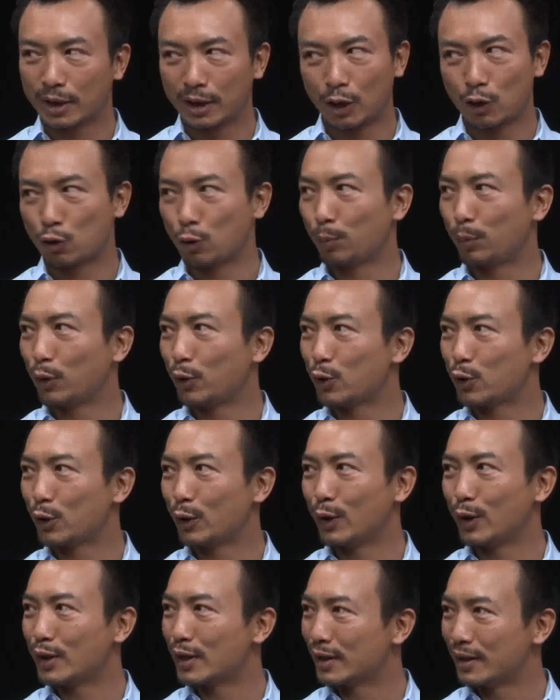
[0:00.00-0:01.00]

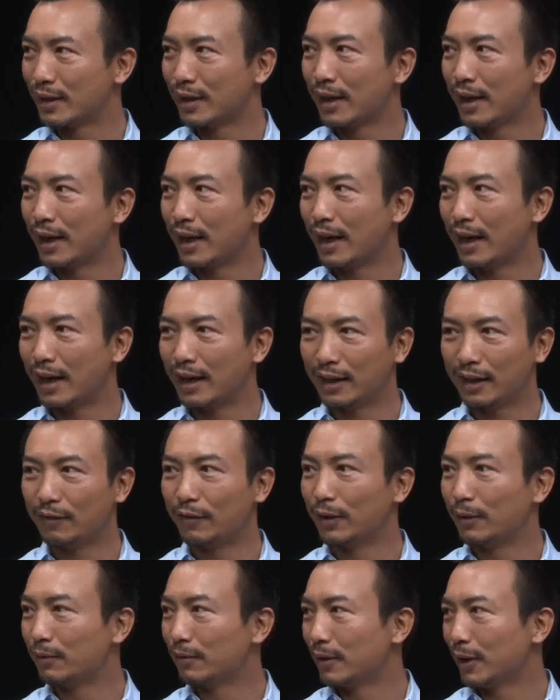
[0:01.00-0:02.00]
distributions, and
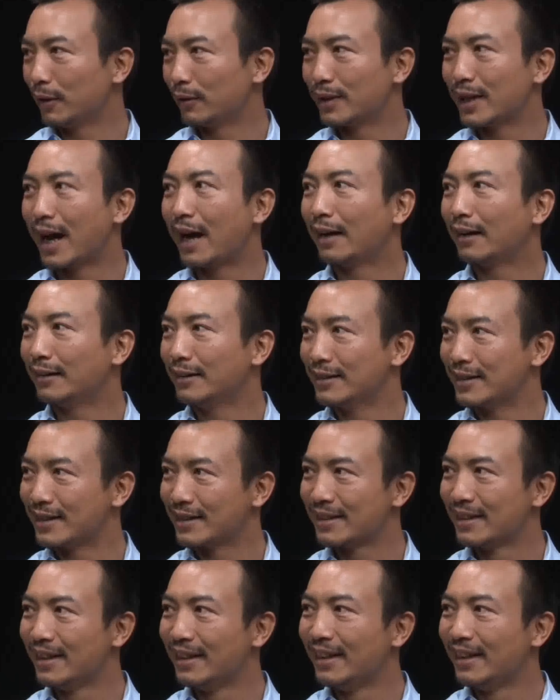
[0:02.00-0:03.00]
even,
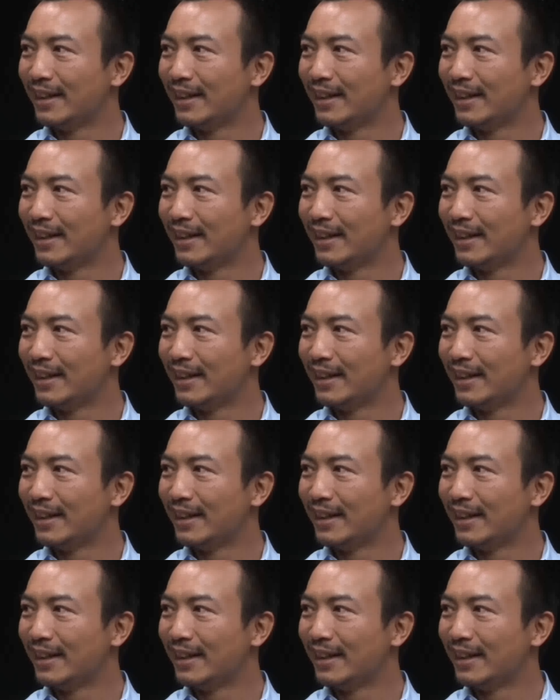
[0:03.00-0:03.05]
talents.